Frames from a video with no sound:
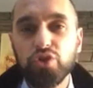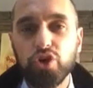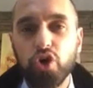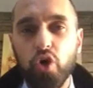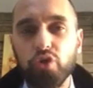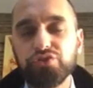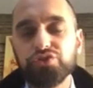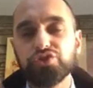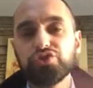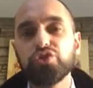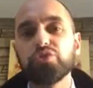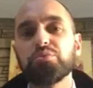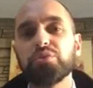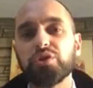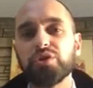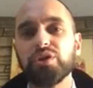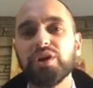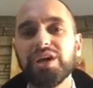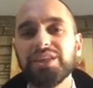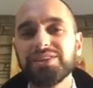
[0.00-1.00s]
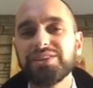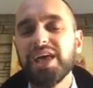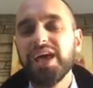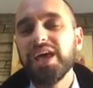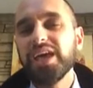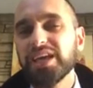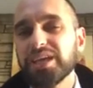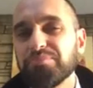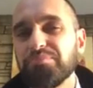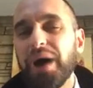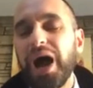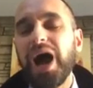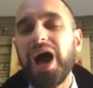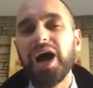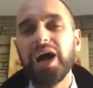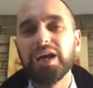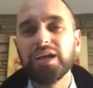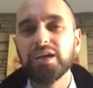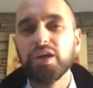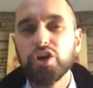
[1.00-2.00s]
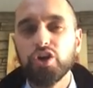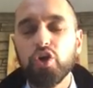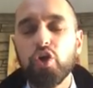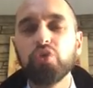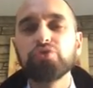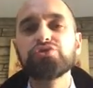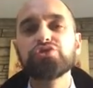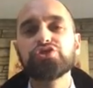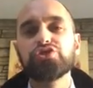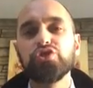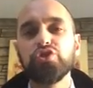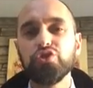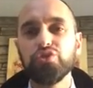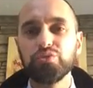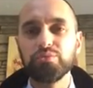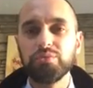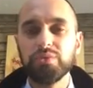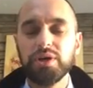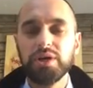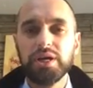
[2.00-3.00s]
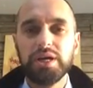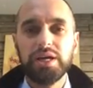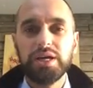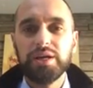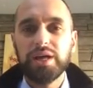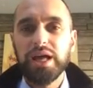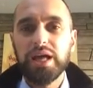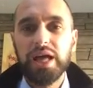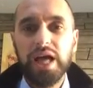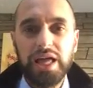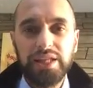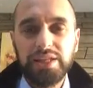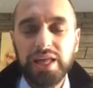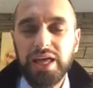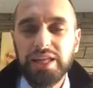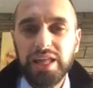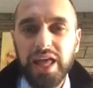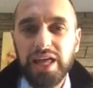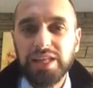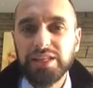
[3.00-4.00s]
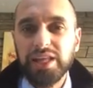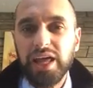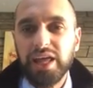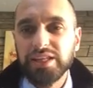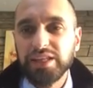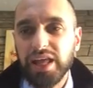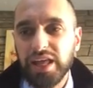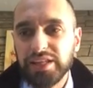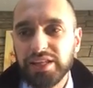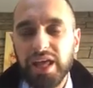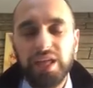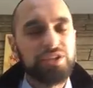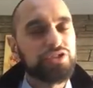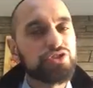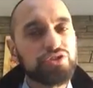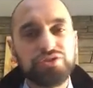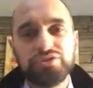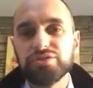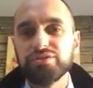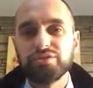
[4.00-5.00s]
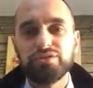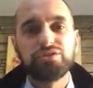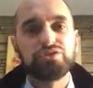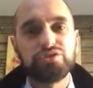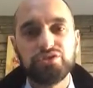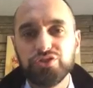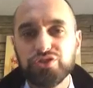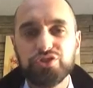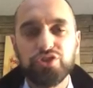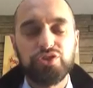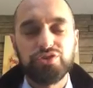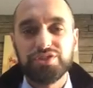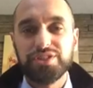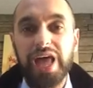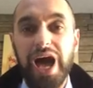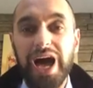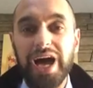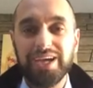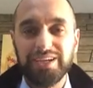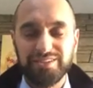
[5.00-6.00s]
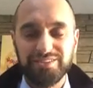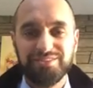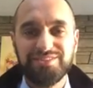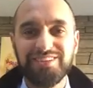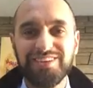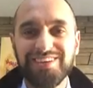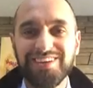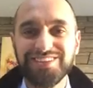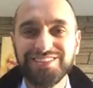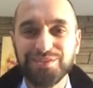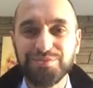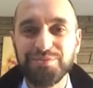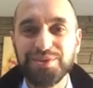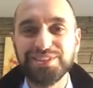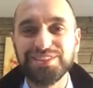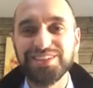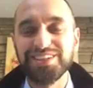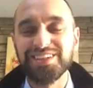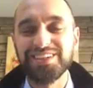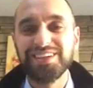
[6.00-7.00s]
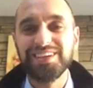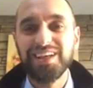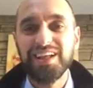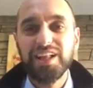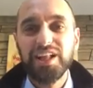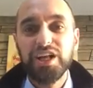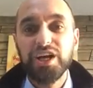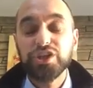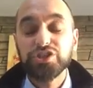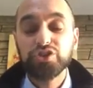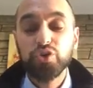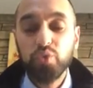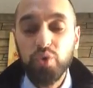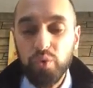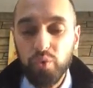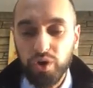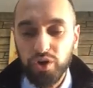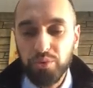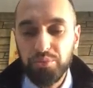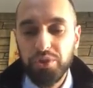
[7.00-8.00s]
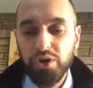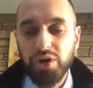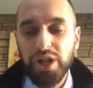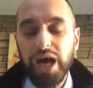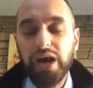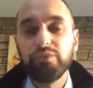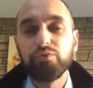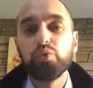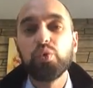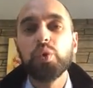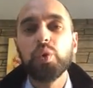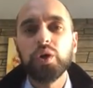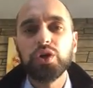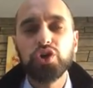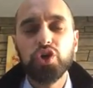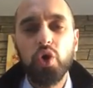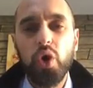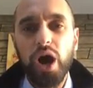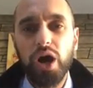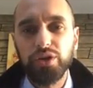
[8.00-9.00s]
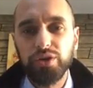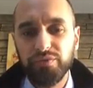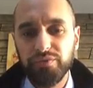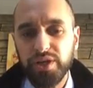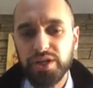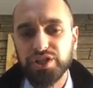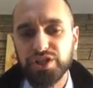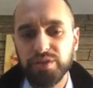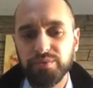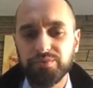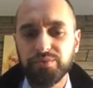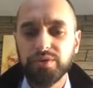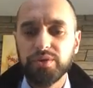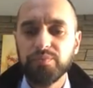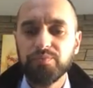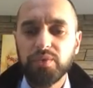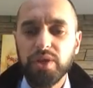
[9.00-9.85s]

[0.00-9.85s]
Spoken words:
you a consumer. Take, buy, consume, and just die. So basically, so we want to be alive. We want to go out of Egypt.